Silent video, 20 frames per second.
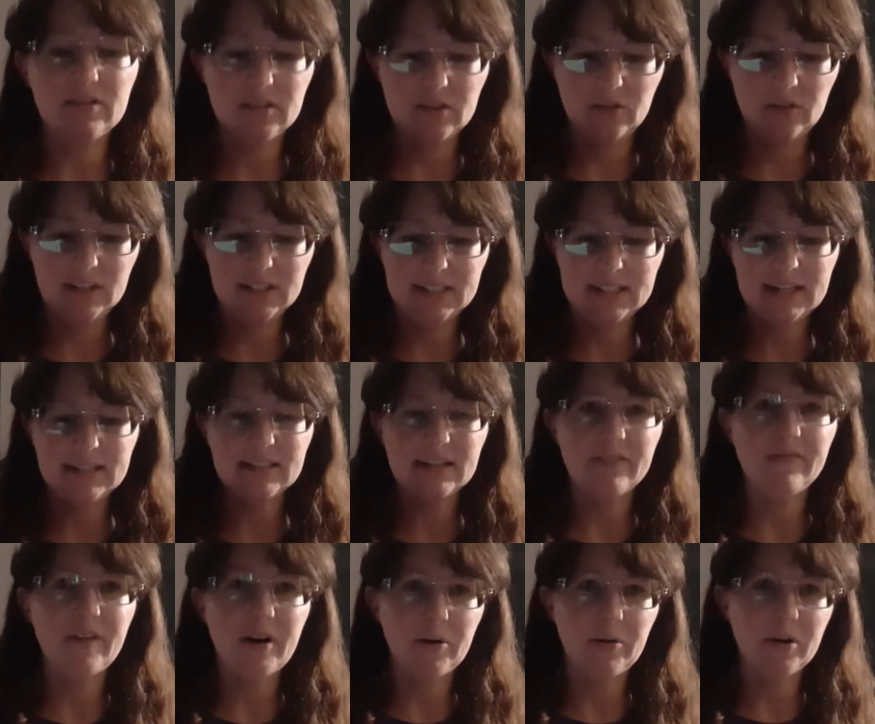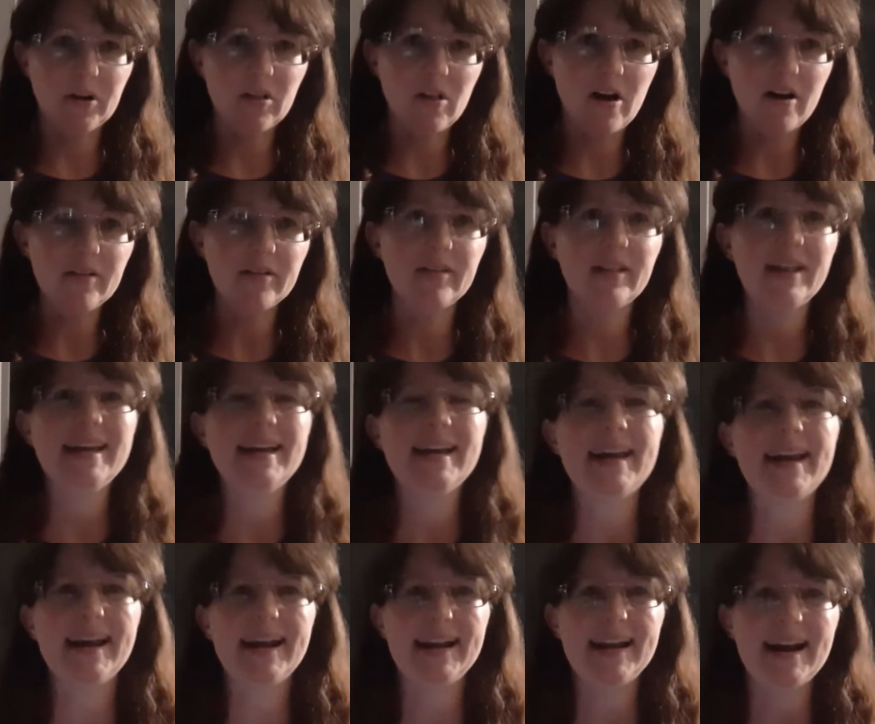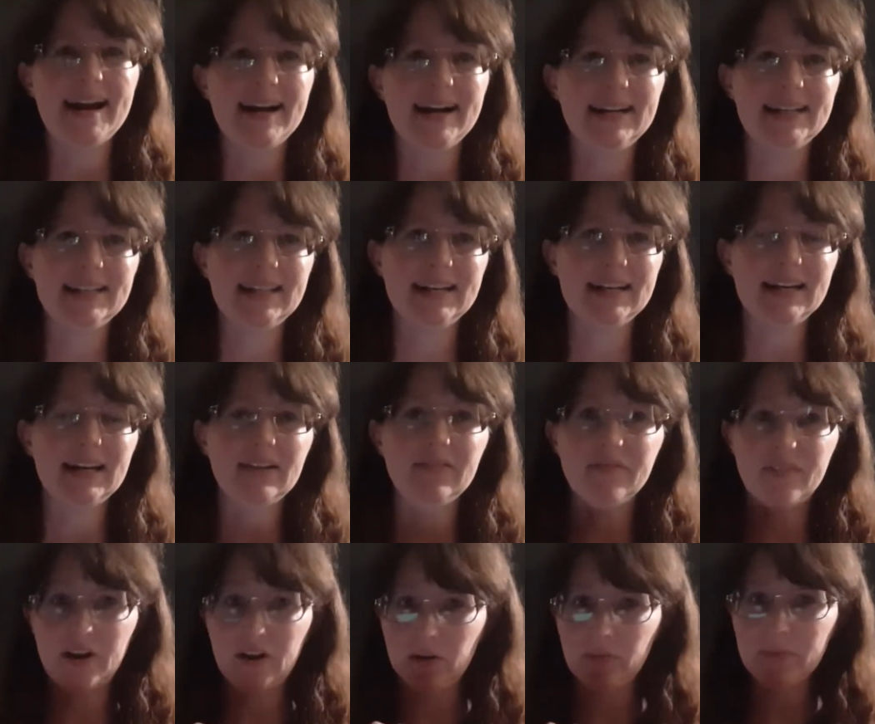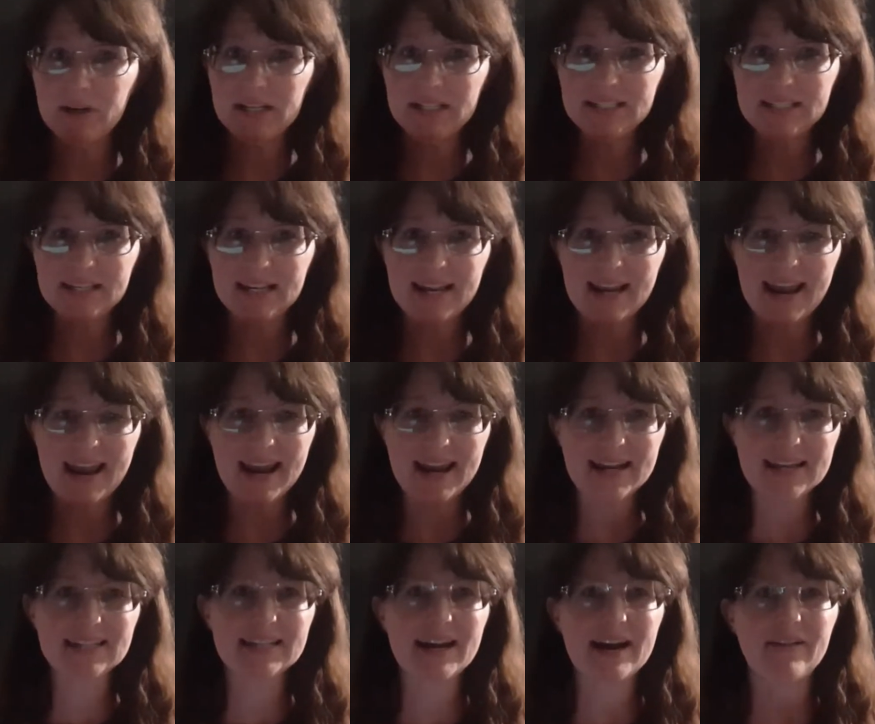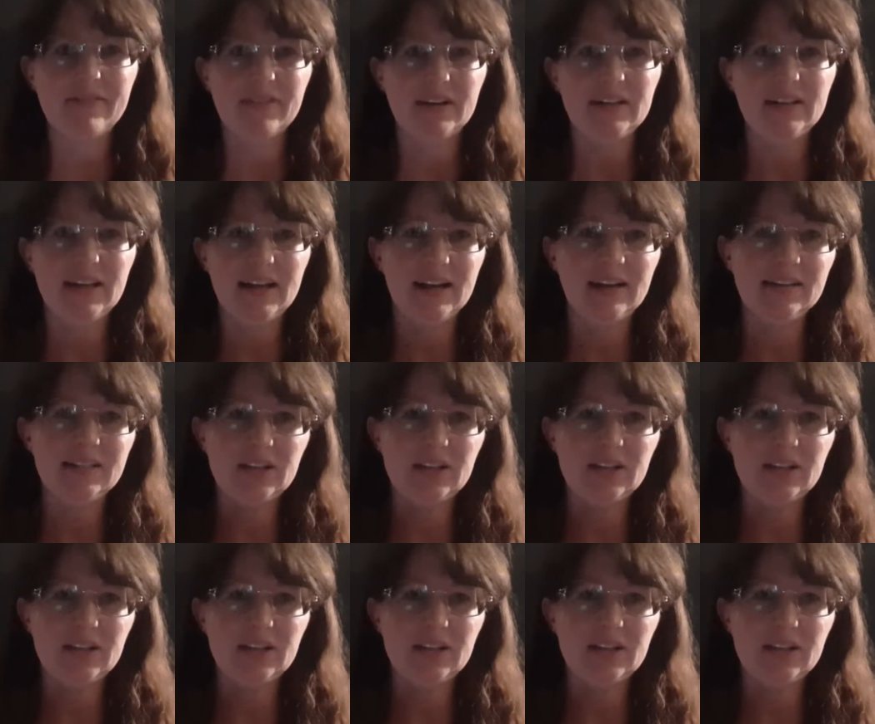So this says Envirocloth, and I think environment and everything.